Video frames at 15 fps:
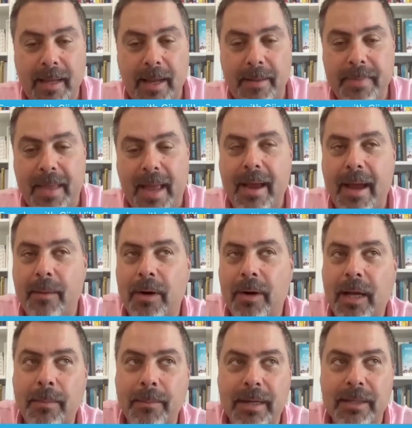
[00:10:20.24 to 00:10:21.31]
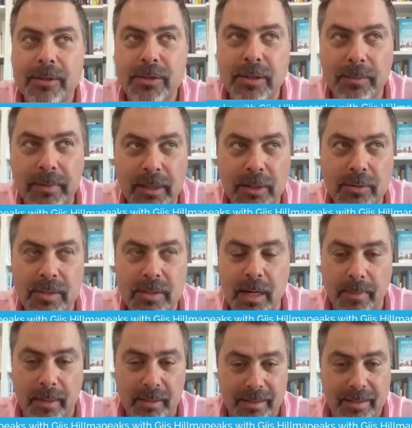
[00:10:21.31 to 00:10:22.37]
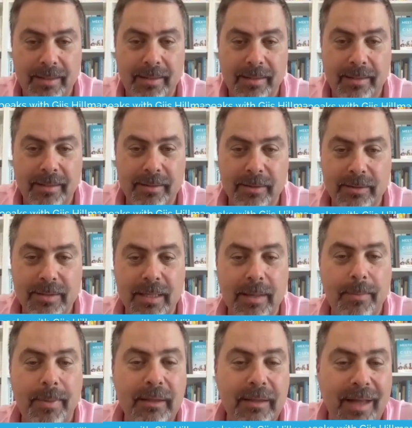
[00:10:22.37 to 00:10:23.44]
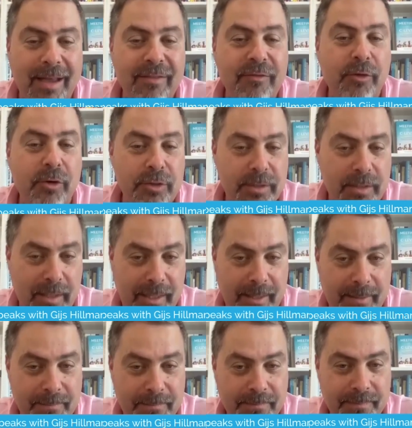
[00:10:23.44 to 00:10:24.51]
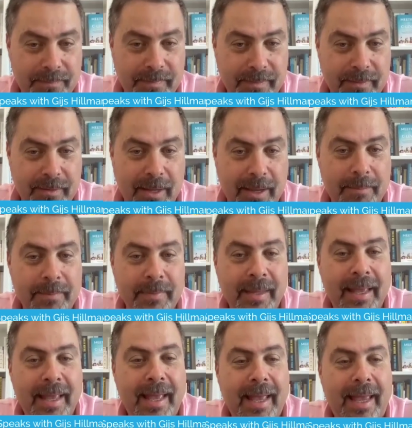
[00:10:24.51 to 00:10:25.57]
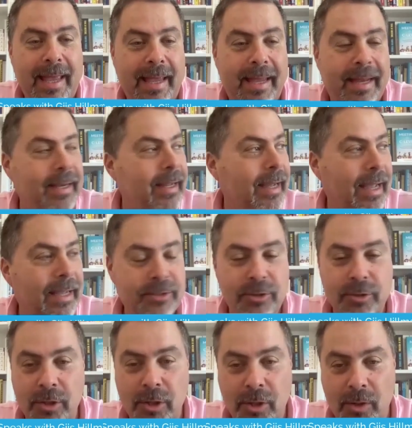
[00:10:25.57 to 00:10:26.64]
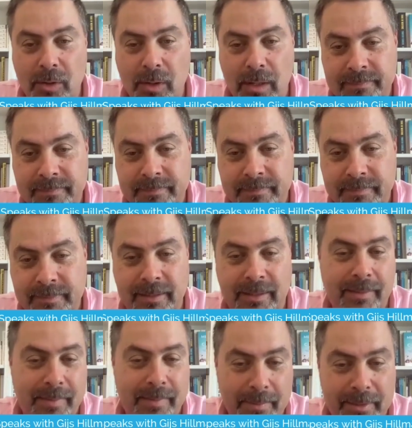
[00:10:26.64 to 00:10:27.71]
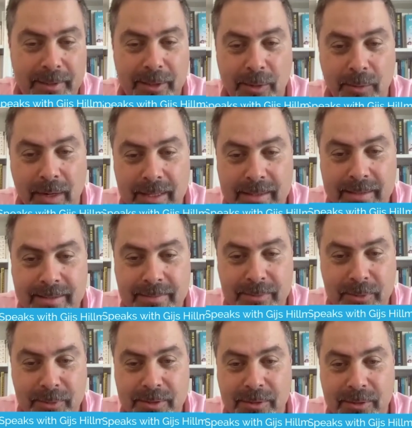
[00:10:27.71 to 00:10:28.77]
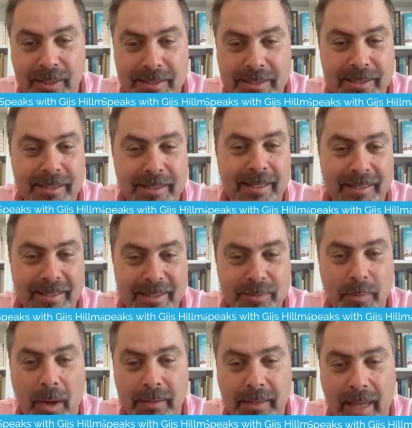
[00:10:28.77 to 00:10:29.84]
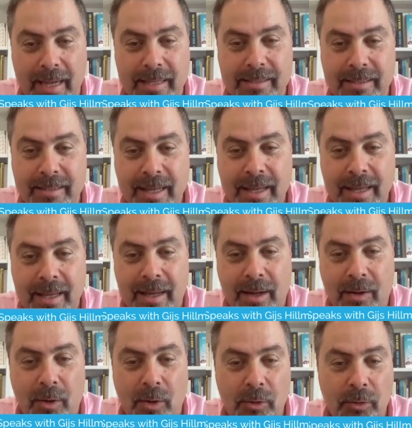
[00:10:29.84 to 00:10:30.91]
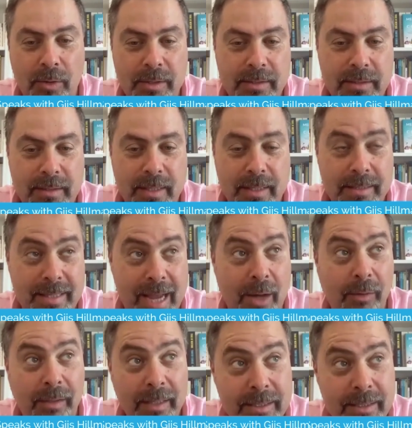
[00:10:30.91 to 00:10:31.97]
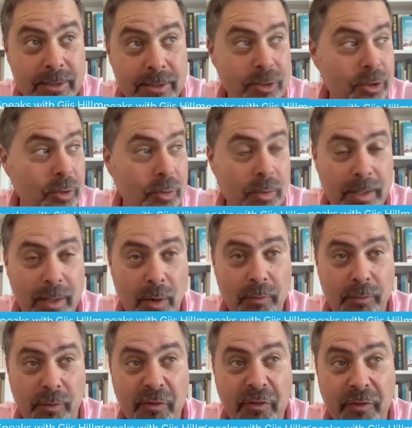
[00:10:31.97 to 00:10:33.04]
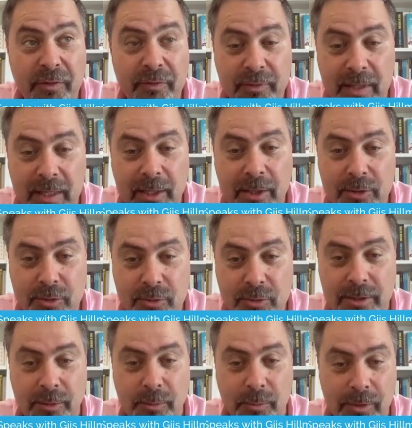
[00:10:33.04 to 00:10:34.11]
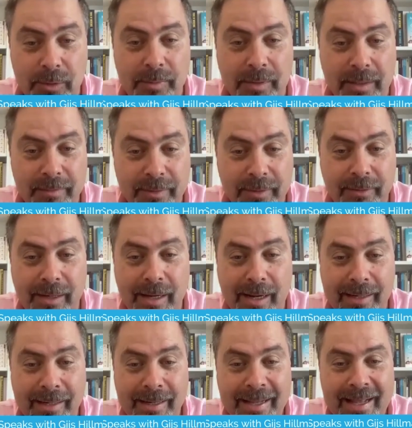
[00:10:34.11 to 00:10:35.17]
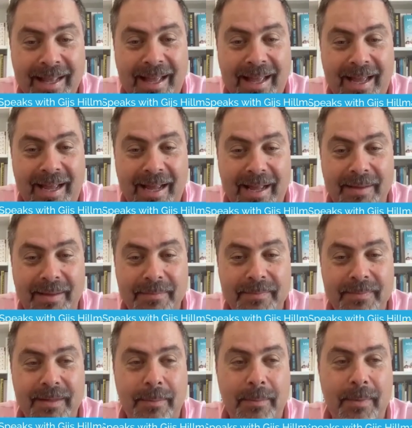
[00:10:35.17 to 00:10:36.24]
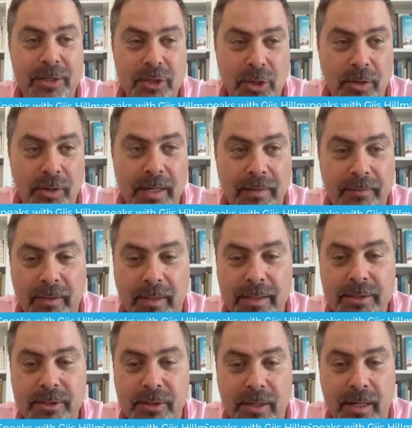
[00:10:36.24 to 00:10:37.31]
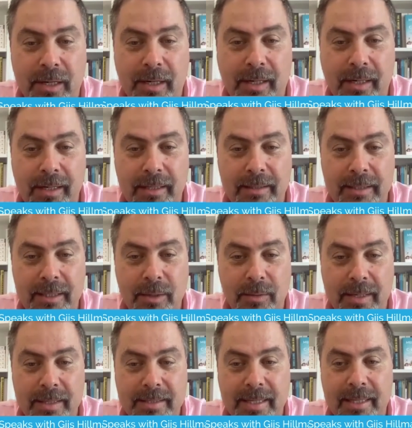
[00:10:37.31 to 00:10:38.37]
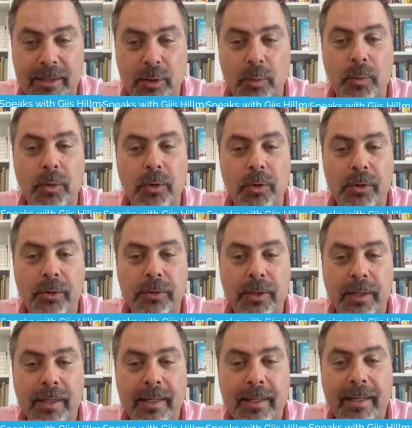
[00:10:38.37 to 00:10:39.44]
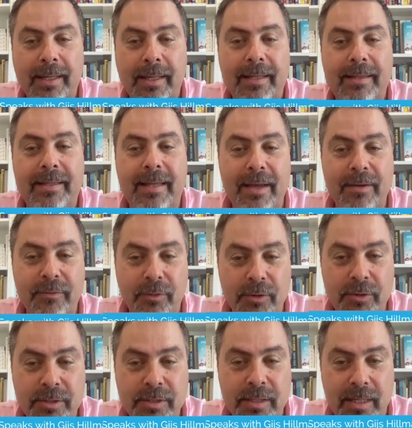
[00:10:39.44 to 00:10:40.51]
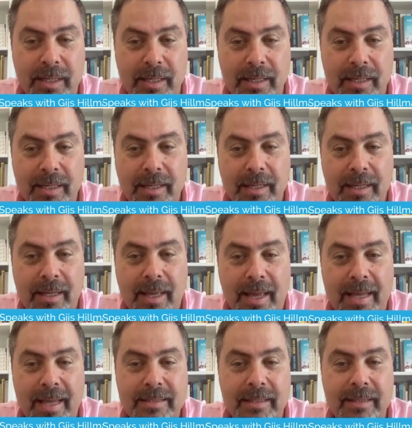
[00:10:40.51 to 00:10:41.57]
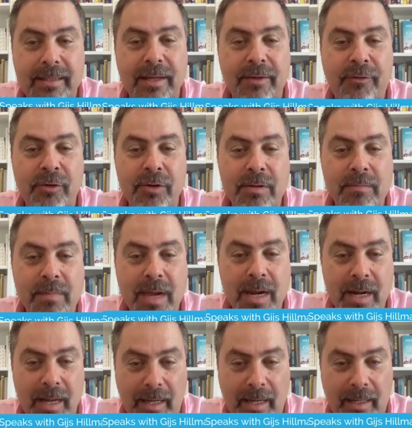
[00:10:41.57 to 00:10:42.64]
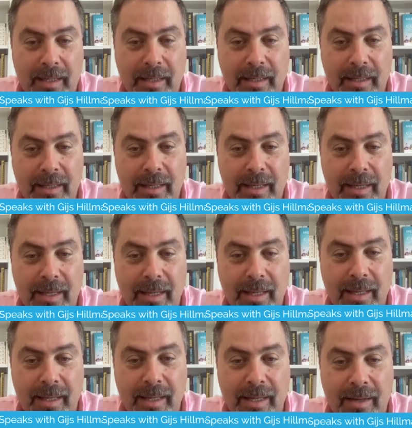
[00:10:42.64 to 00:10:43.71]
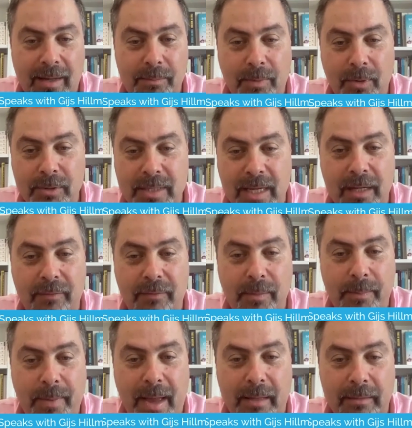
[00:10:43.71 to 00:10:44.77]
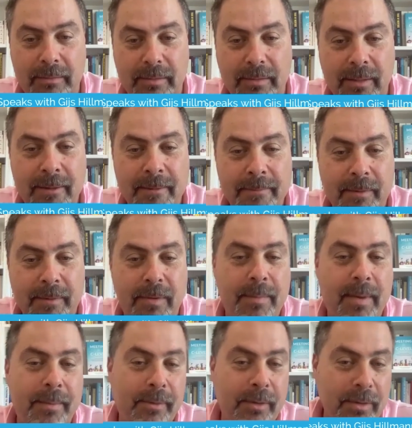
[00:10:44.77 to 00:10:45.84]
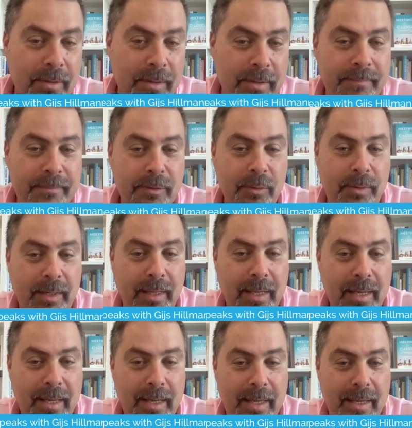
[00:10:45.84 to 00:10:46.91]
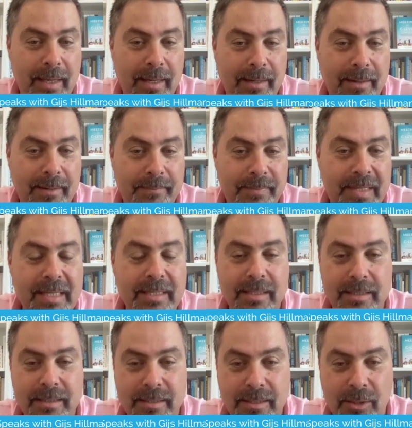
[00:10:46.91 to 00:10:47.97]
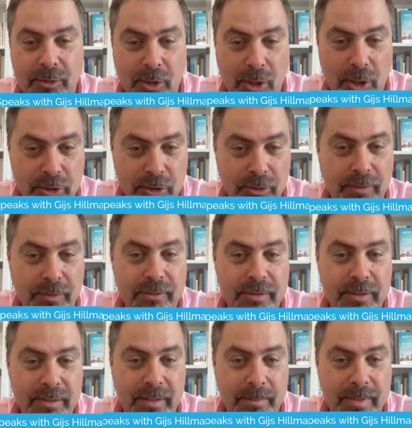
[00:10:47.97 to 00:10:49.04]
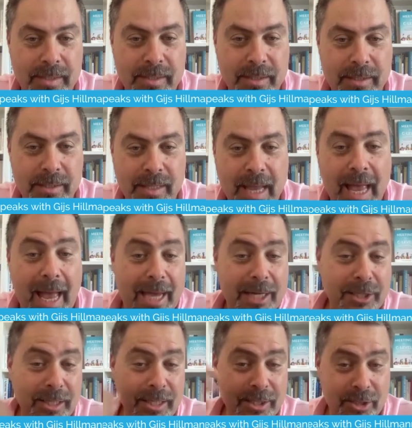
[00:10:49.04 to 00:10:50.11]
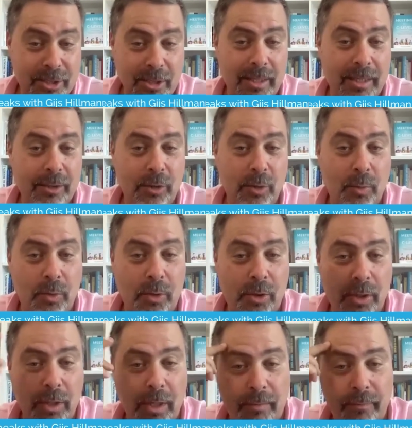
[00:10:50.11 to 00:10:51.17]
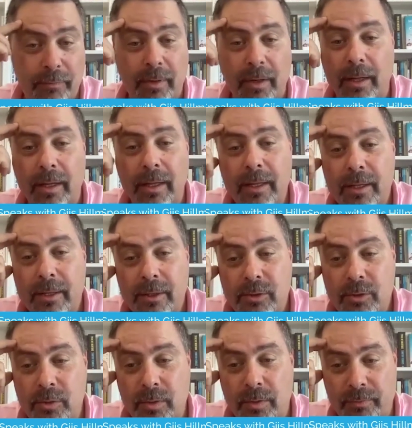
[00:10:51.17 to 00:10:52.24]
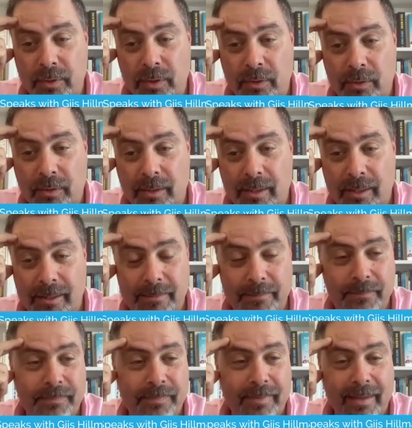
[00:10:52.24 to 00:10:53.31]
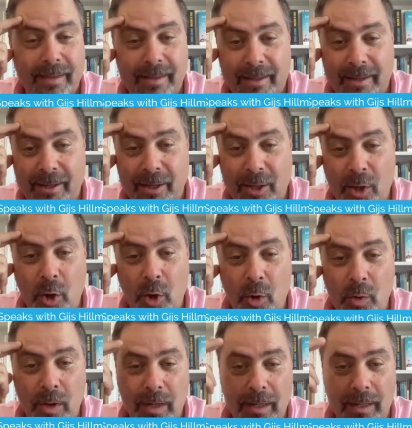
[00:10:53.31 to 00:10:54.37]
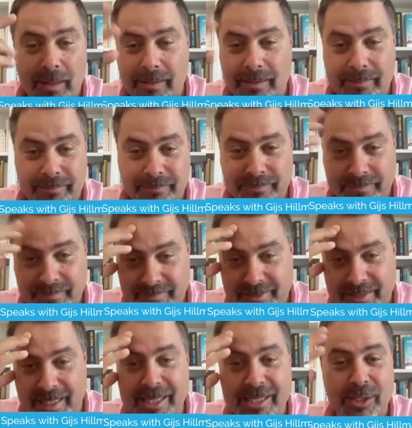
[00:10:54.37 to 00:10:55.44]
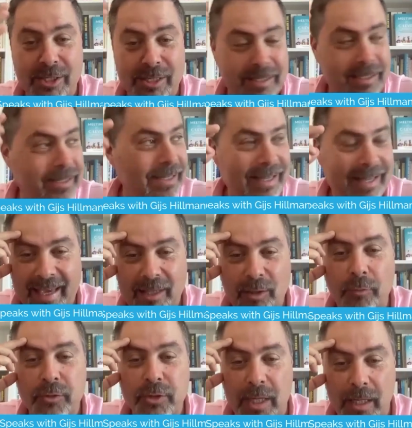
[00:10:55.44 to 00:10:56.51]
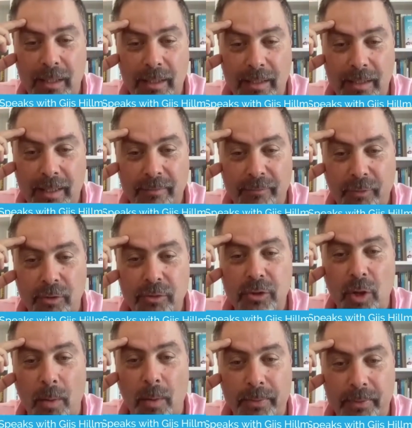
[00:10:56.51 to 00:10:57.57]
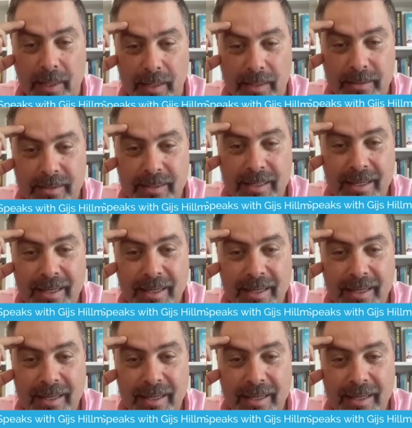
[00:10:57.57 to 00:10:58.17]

I want to come back to something you said about diversity. Okay, and as you know, I'm in the U.S. I'm a U.S. citizen, and this podcast, although is now listened to in over 50 countries in the world, believe it or not, the majority of the listeners are in the U.S. And the word diversity has a different meaning on both sides of the pound. And remember doing a thesis on cultural differences in business, actually studying the work of two of your co-citizens, Geert Hofstede and Frans Trompenaars,